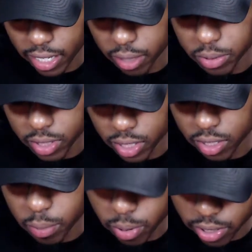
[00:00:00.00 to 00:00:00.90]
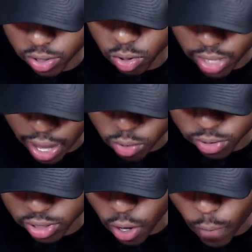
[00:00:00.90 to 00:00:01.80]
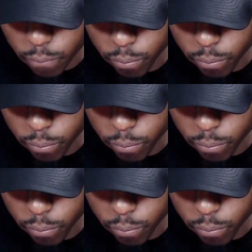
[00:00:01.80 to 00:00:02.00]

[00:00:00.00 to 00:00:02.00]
and I'm still in the plus on that one. So,